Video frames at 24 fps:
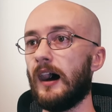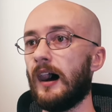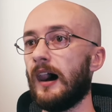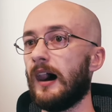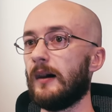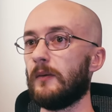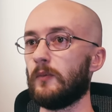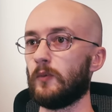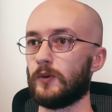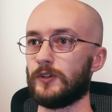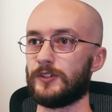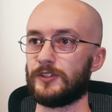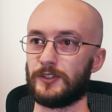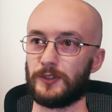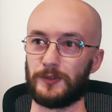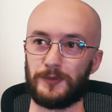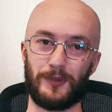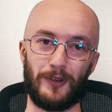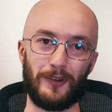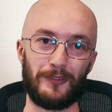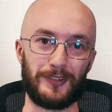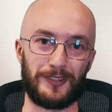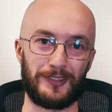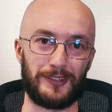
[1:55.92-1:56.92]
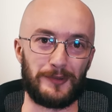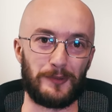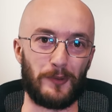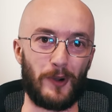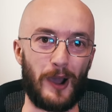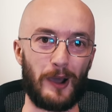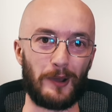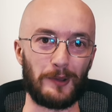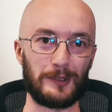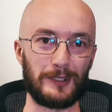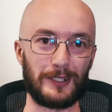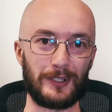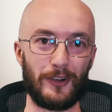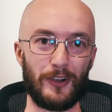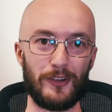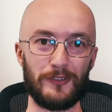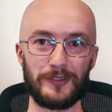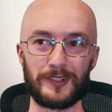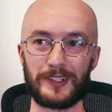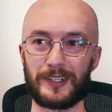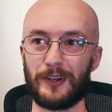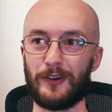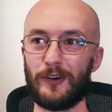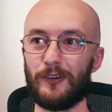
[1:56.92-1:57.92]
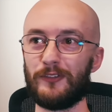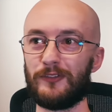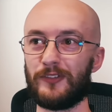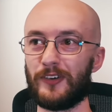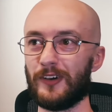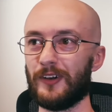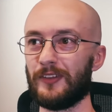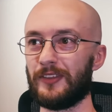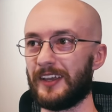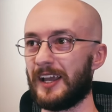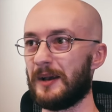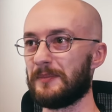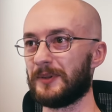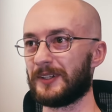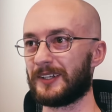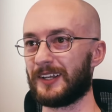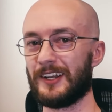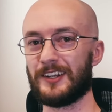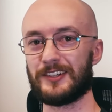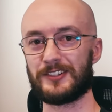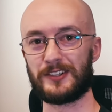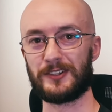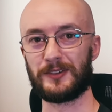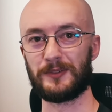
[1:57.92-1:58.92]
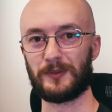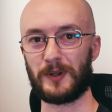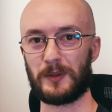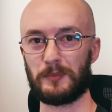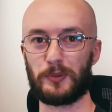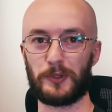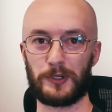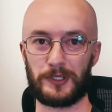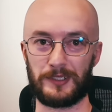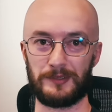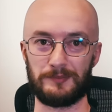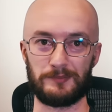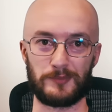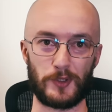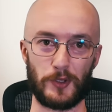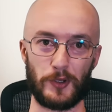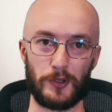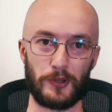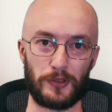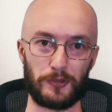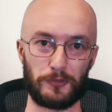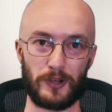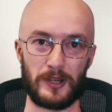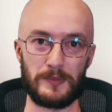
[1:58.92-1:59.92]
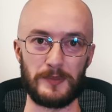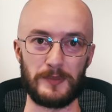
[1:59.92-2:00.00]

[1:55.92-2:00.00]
which is obviously wildly overkill for the application. We're putting 2 to 3 mil